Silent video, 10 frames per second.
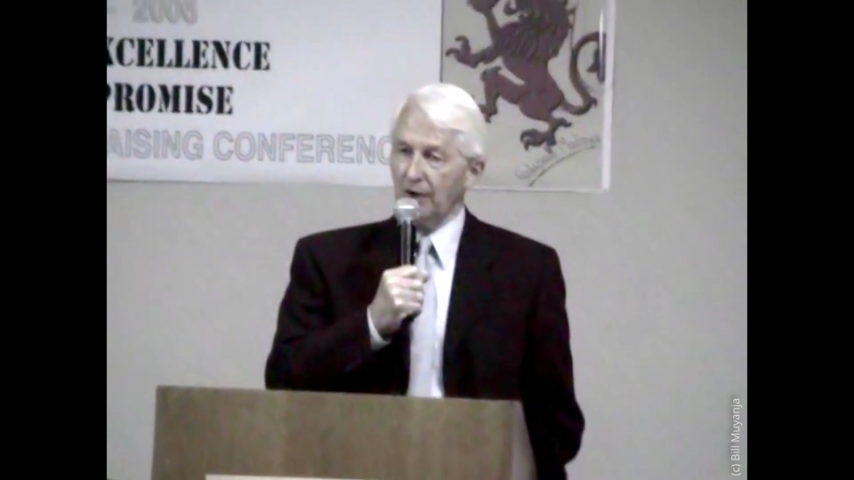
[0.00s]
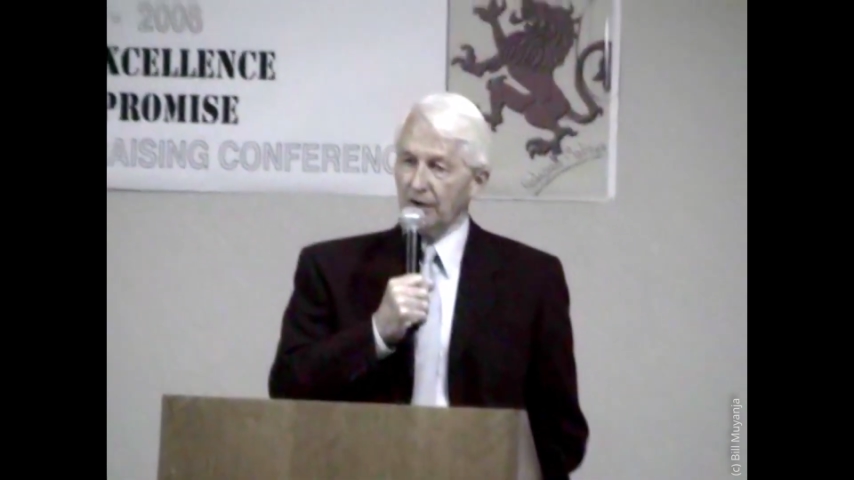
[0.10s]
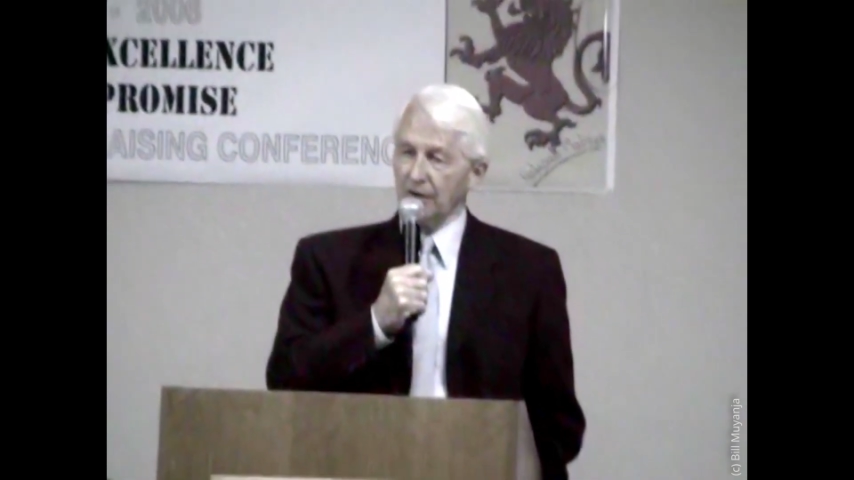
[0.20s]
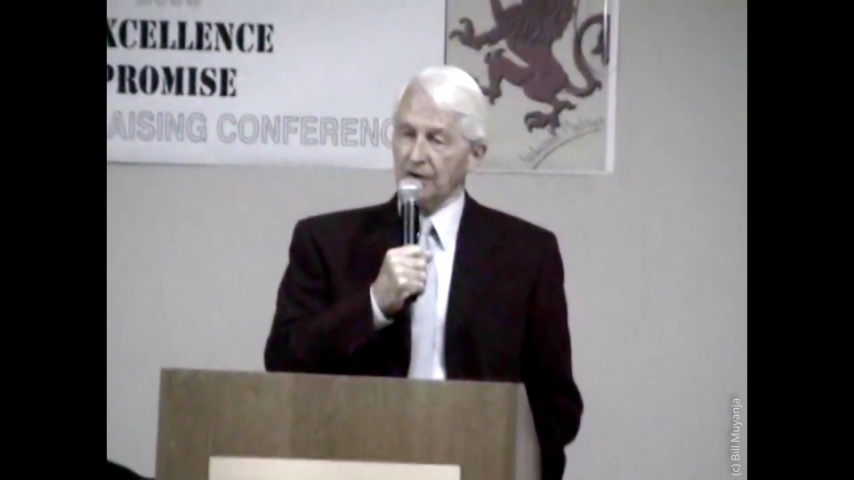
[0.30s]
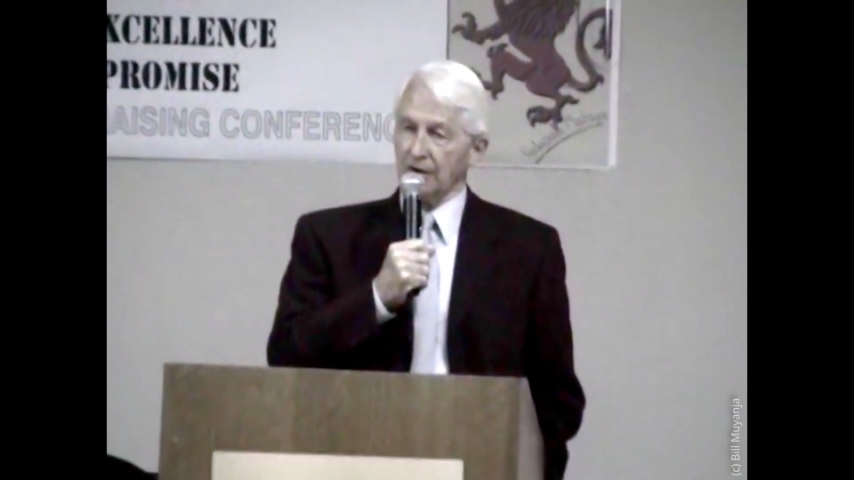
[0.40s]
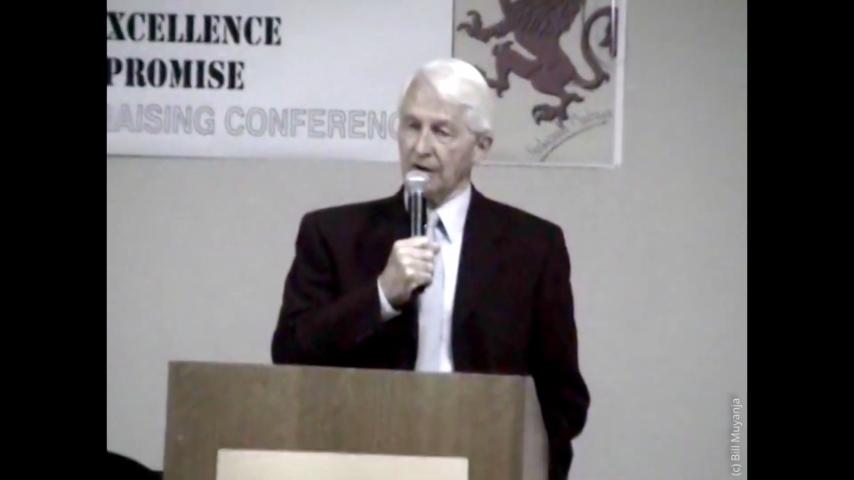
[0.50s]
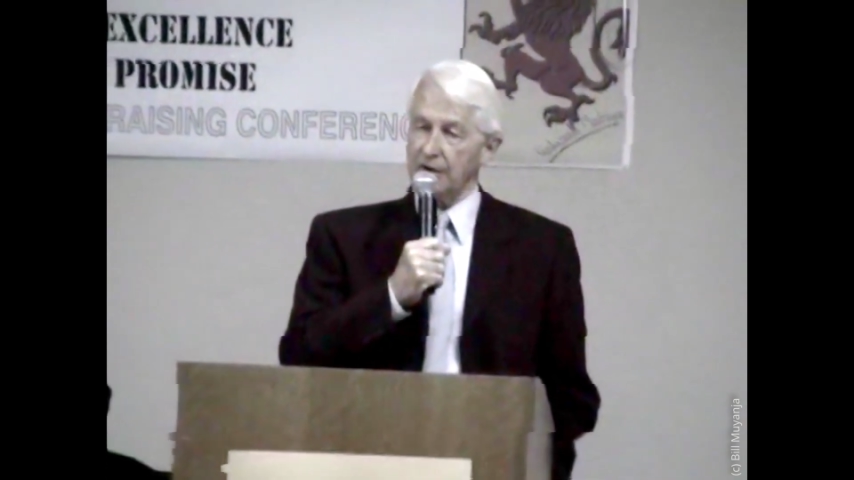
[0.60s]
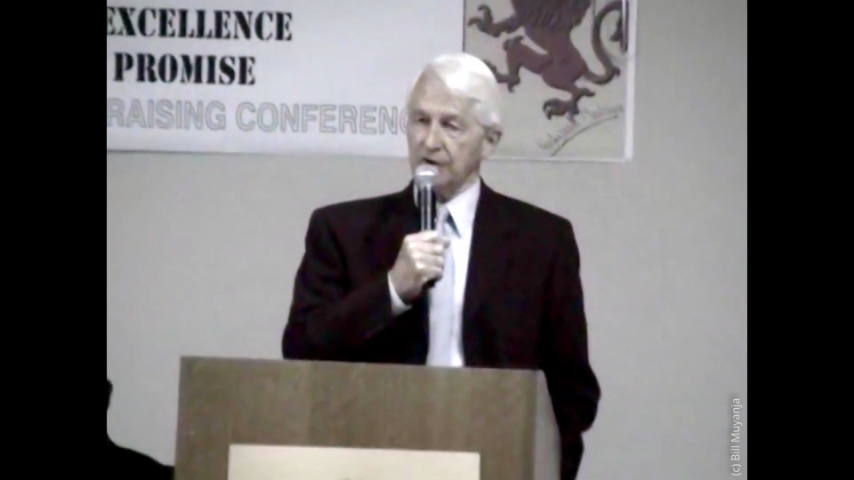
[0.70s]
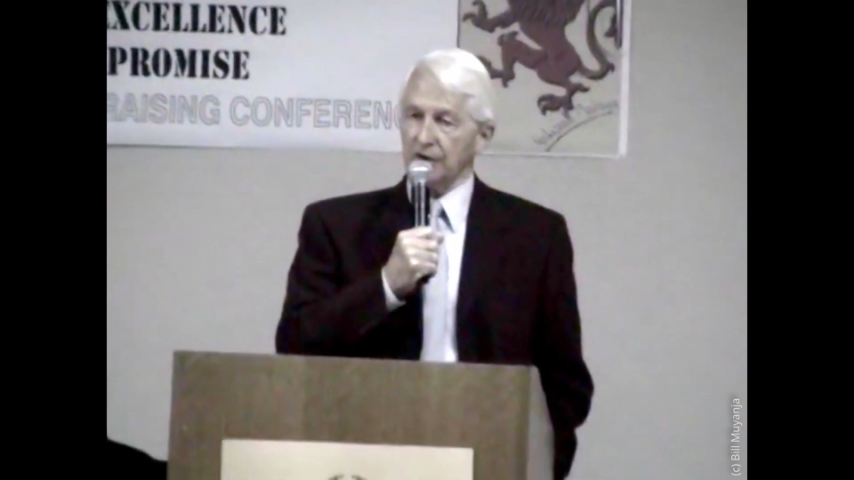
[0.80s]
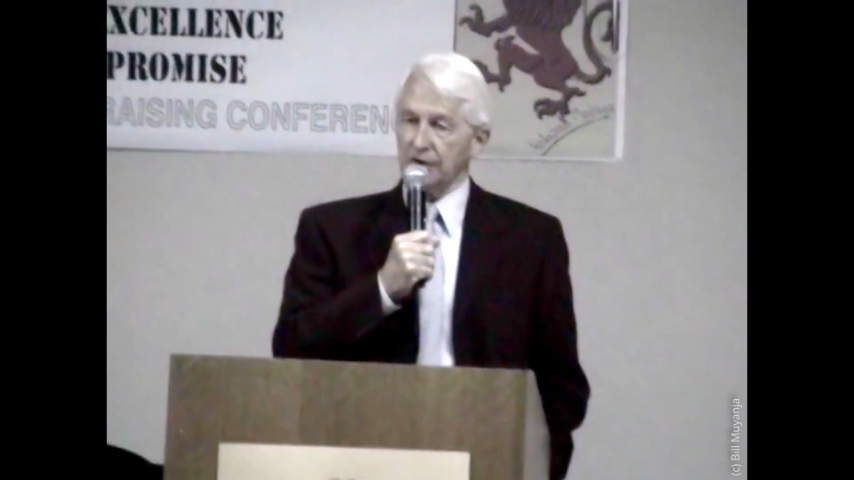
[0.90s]
late
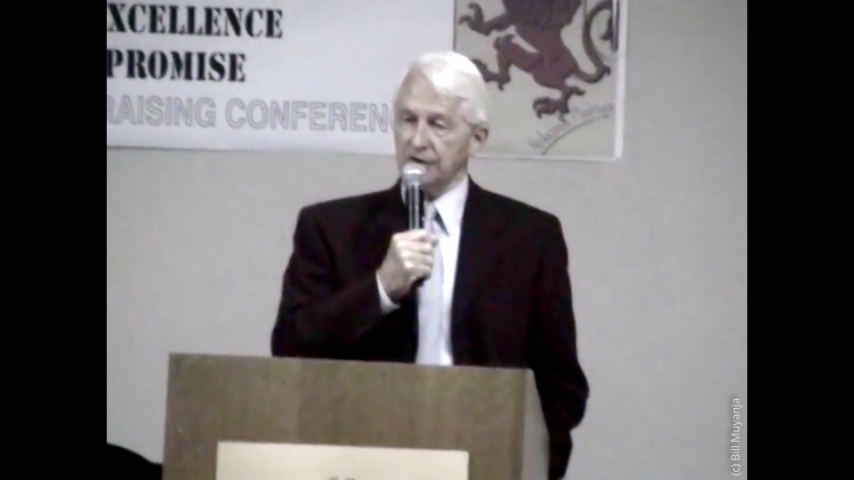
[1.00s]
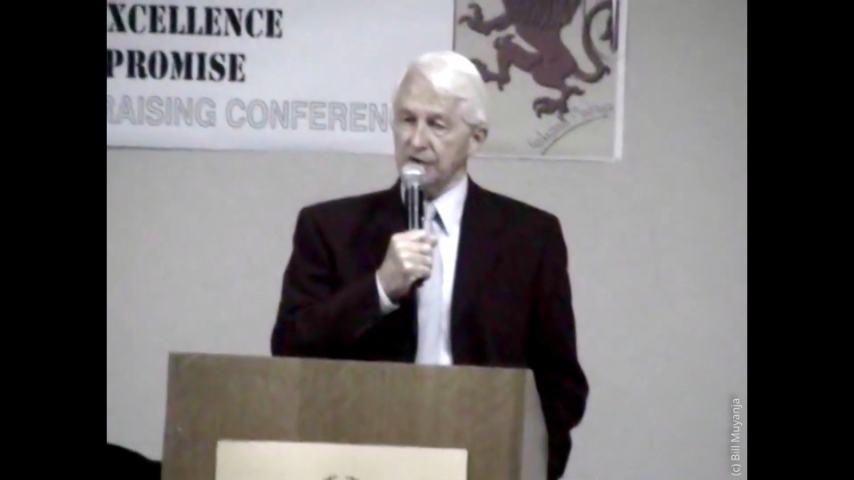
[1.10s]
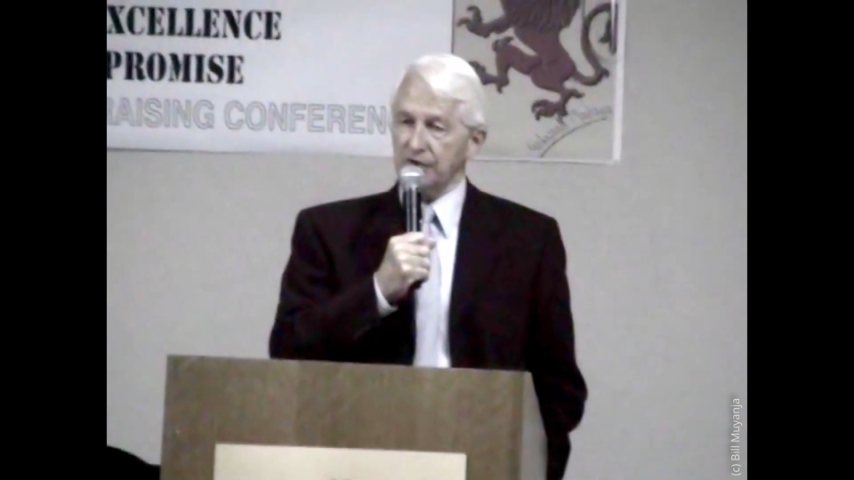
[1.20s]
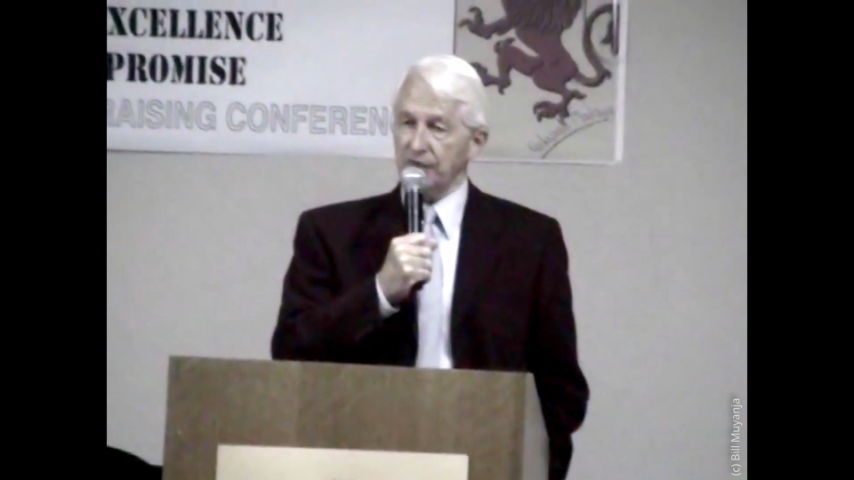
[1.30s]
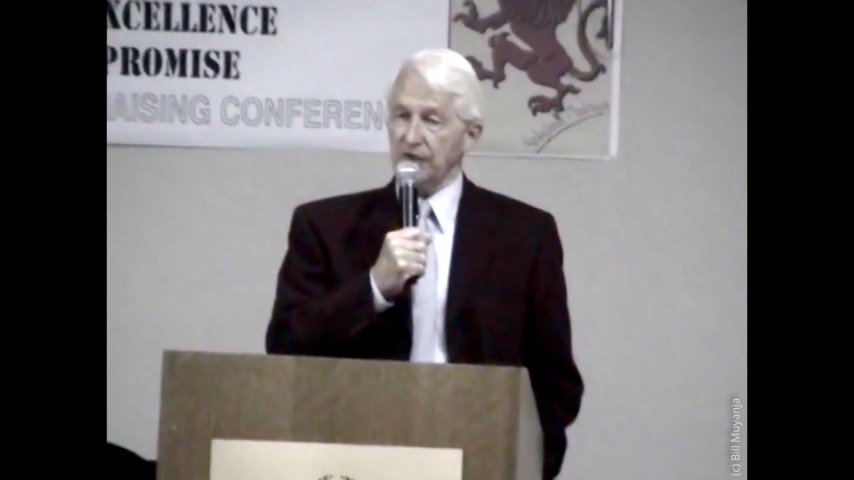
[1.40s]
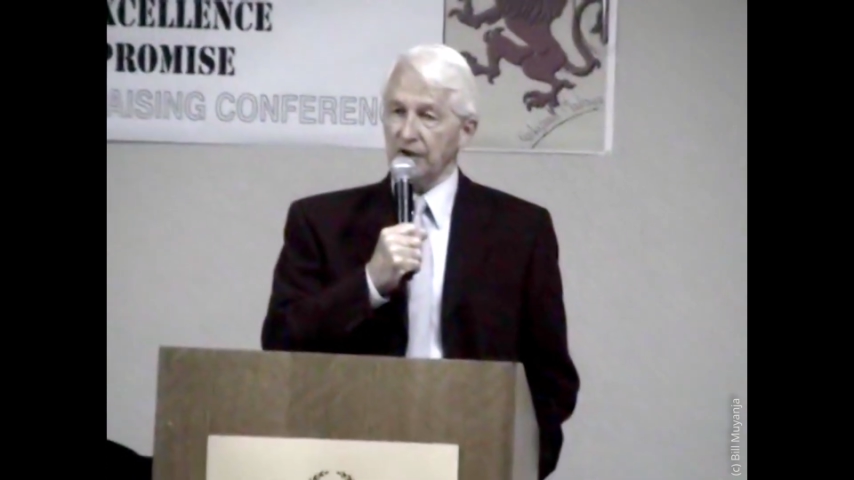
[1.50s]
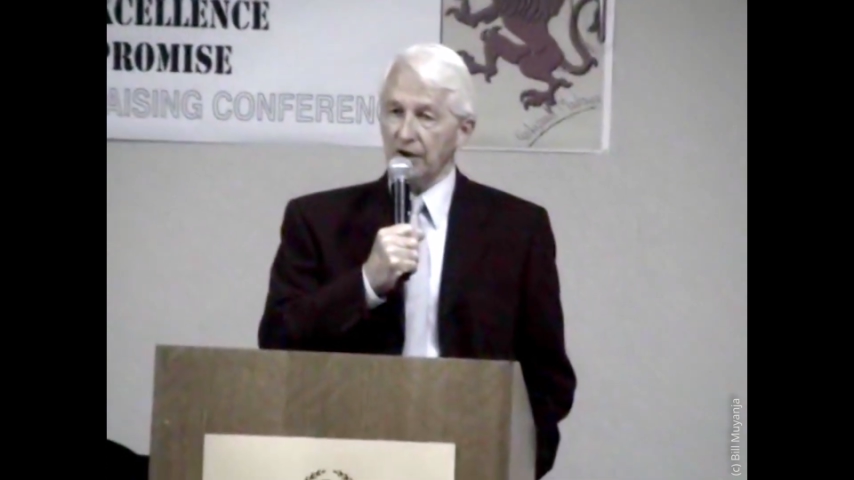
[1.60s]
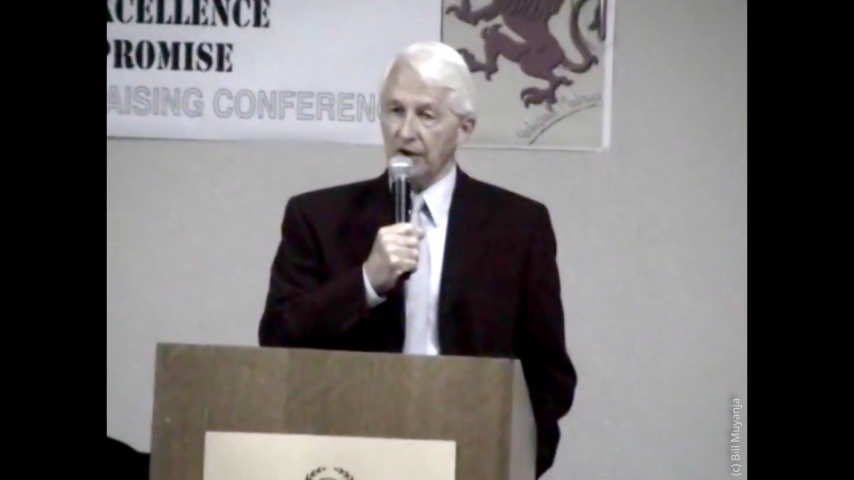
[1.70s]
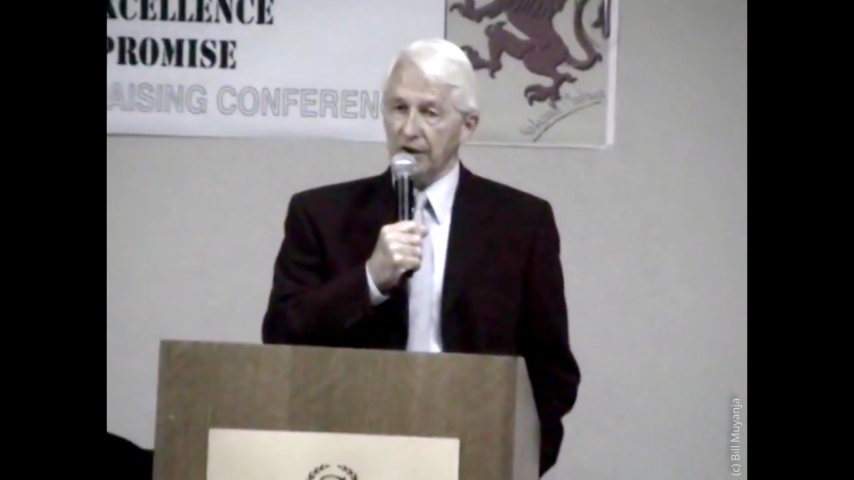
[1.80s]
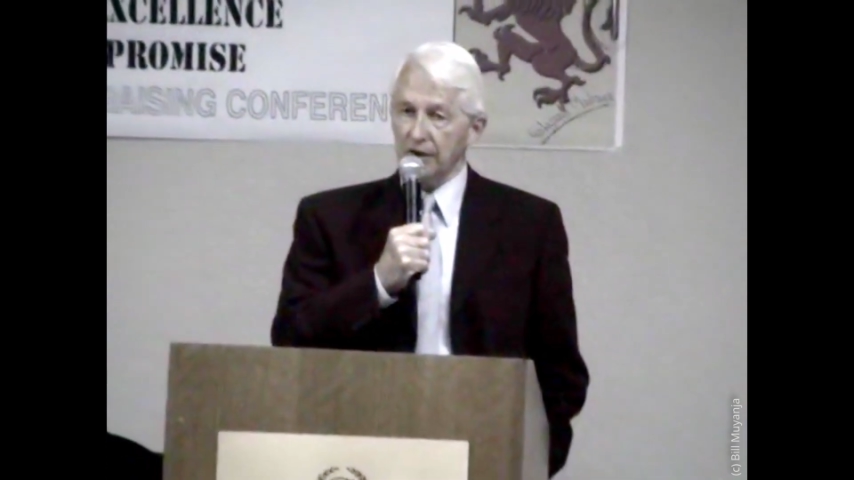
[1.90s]
in
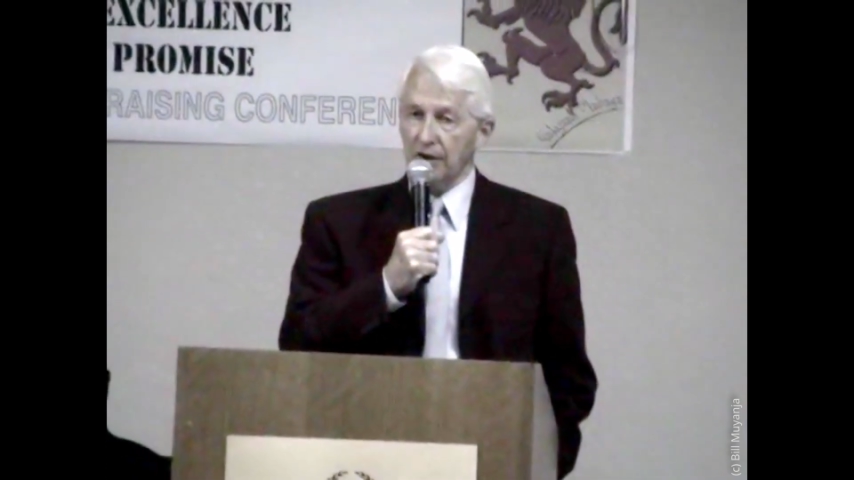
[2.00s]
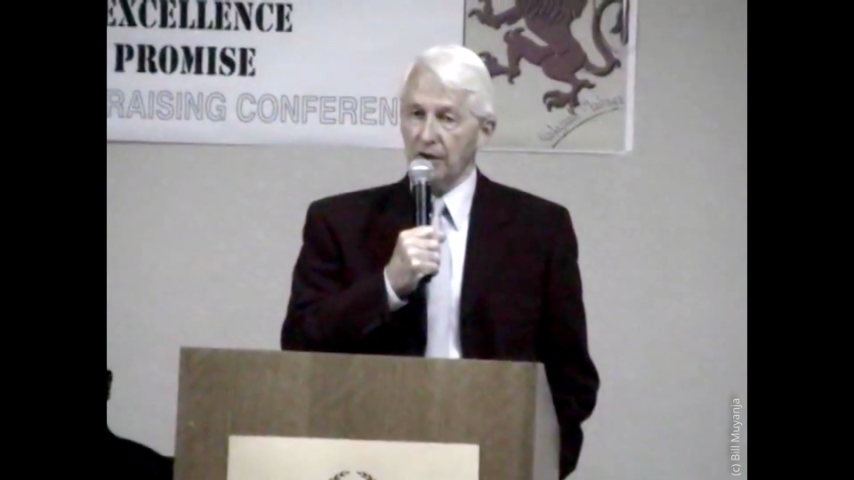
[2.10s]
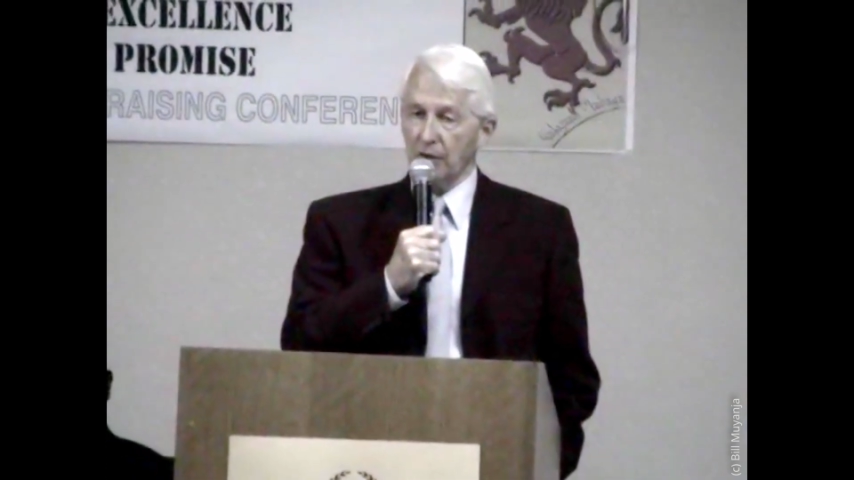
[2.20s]
1979,